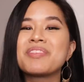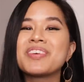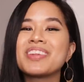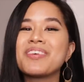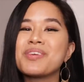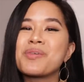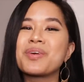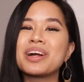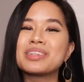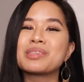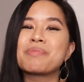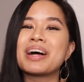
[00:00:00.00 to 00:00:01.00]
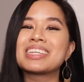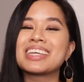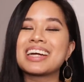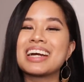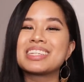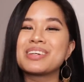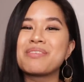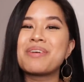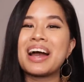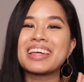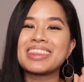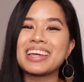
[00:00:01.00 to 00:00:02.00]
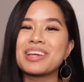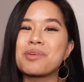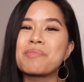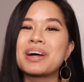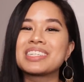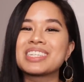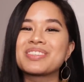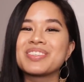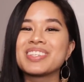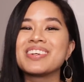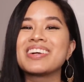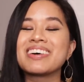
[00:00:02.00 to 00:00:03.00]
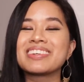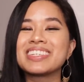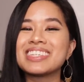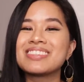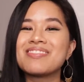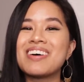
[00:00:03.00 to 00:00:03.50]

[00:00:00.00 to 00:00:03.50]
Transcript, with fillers: if you don't hoard art supplies like I do, I think your projects will turn out just